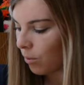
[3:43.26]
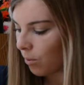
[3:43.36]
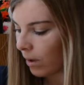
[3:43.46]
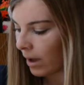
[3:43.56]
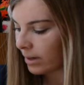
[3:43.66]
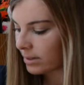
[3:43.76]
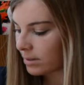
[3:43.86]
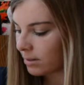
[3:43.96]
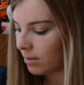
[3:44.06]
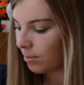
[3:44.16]

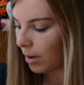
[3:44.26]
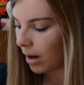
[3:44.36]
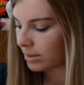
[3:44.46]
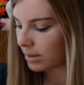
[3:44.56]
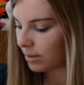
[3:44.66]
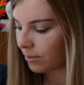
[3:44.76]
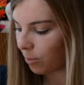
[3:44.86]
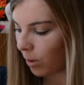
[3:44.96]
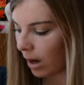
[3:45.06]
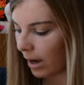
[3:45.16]
x, positive
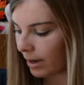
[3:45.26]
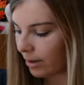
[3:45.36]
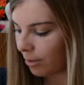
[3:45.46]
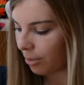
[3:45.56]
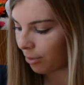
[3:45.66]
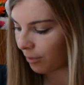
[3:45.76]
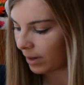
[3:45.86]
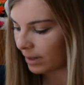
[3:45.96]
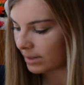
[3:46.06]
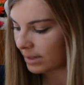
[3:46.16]
y,
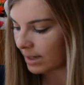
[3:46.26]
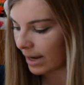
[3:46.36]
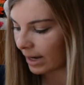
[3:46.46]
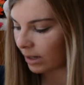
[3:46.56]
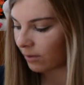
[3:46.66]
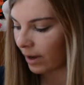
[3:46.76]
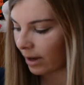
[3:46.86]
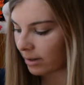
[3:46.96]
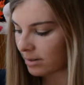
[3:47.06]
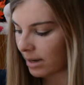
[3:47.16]
3 is
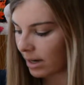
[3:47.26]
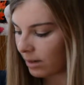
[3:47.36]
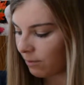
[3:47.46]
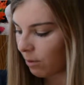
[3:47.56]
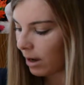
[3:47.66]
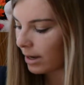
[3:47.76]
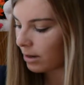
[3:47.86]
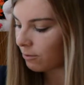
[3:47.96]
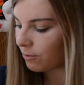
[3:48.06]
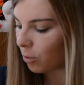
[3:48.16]
-x, -y,
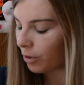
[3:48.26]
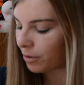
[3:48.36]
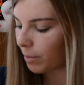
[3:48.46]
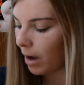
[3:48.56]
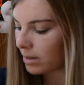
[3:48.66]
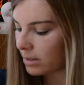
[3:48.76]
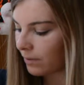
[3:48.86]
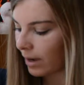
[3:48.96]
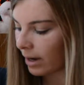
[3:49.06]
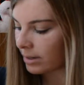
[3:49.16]
and 4 is positive
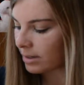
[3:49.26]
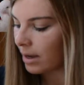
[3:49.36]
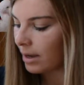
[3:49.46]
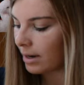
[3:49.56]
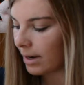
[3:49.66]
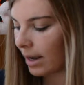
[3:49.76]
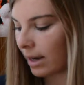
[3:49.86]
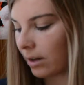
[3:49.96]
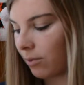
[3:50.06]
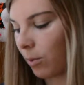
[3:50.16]
x,
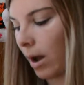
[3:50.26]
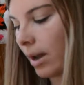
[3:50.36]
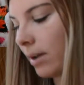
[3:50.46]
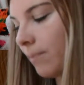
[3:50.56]
-y.